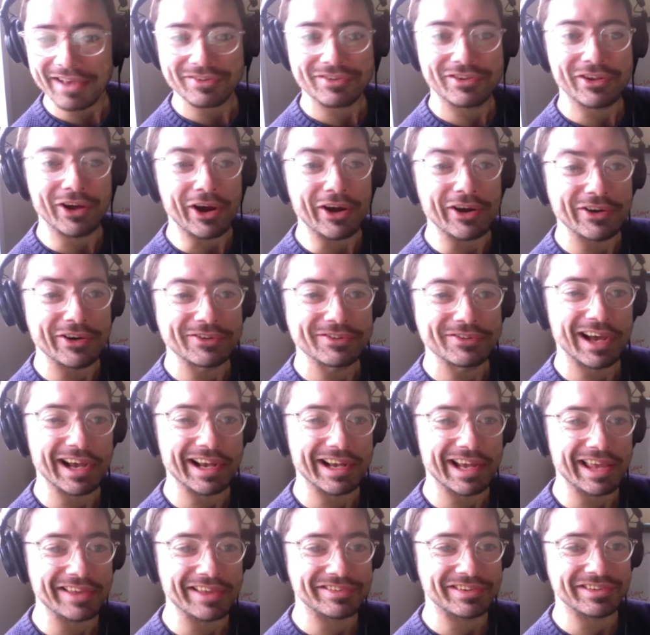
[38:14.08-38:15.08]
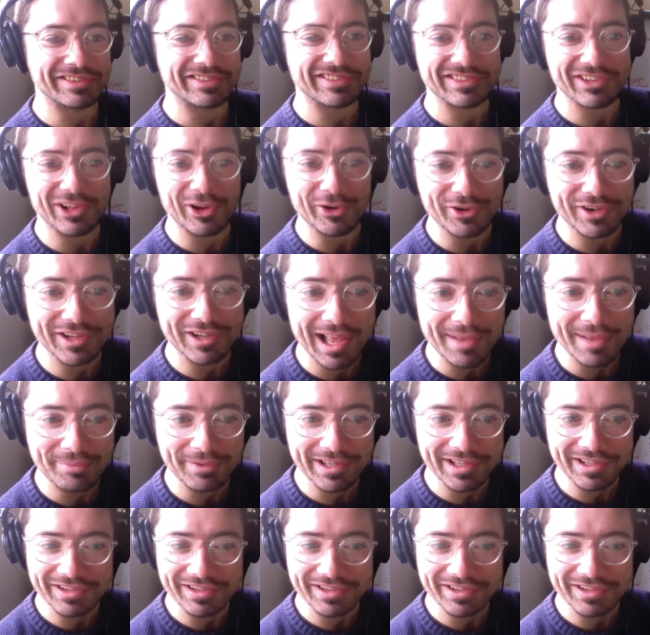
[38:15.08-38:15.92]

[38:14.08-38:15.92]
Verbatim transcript: So I guess he's slow clapping.